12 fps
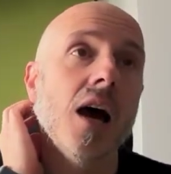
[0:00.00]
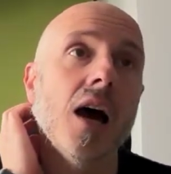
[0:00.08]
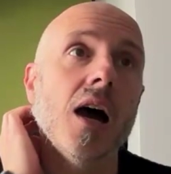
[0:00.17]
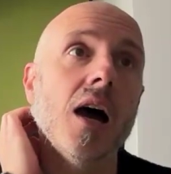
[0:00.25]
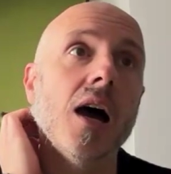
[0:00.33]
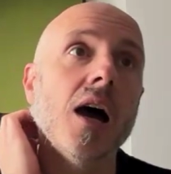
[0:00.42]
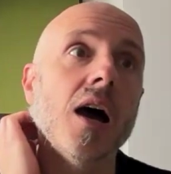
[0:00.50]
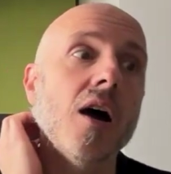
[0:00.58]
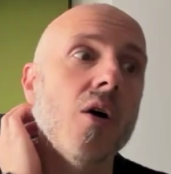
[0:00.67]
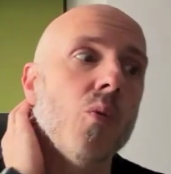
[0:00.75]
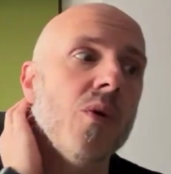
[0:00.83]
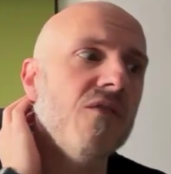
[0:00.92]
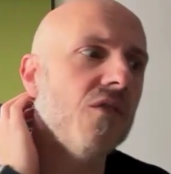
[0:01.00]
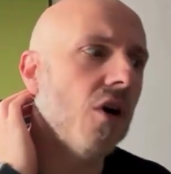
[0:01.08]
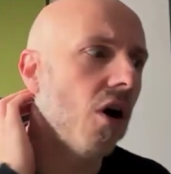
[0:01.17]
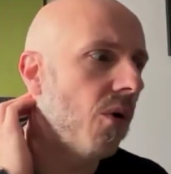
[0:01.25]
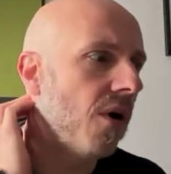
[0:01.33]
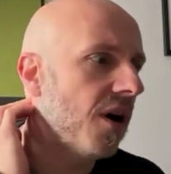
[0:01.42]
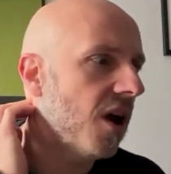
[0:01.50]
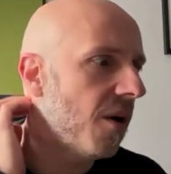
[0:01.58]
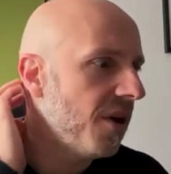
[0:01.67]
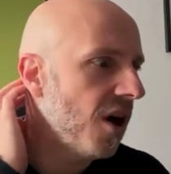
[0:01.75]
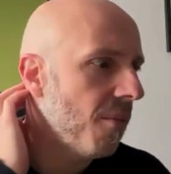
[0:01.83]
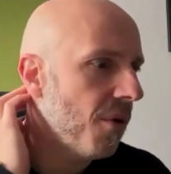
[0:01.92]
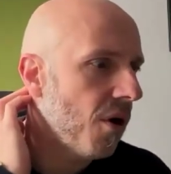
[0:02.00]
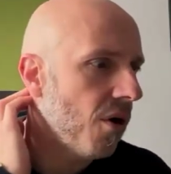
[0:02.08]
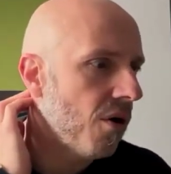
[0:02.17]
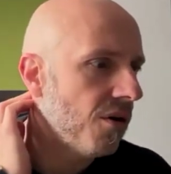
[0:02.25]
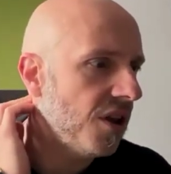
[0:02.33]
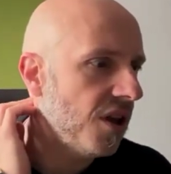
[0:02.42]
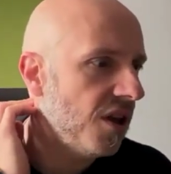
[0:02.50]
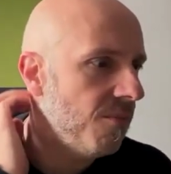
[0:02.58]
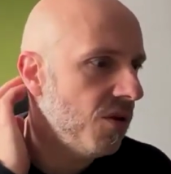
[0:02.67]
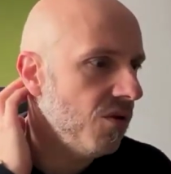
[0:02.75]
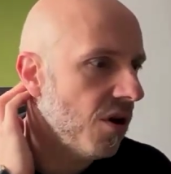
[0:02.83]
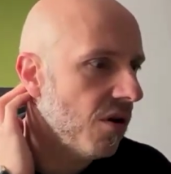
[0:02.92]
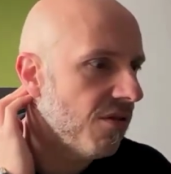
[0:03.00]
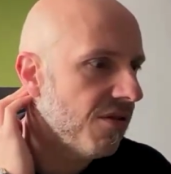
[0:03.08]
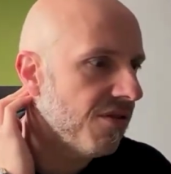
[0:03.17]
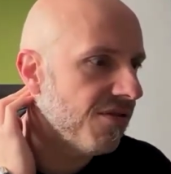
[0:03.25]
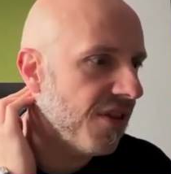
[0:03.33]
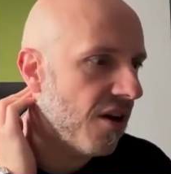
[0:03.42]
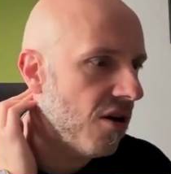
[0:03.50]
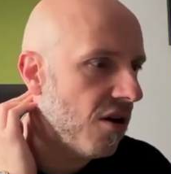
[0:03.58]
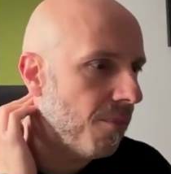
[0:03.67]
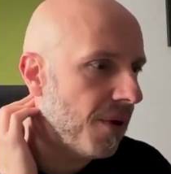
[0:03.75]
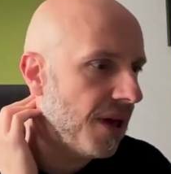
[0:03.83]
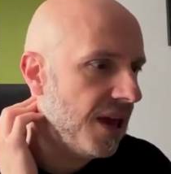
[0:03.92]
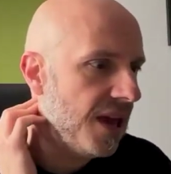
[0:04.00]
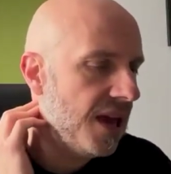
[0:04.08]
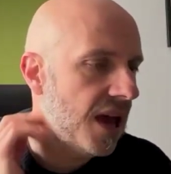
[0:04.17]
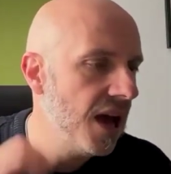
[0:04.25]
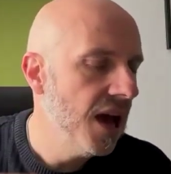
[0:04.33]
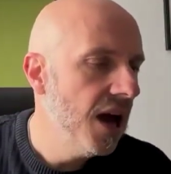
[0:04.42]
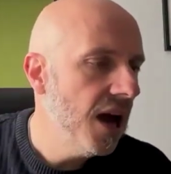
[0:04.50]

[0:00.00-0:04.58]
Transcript: Uh, we've got one coming up on immunotherapy.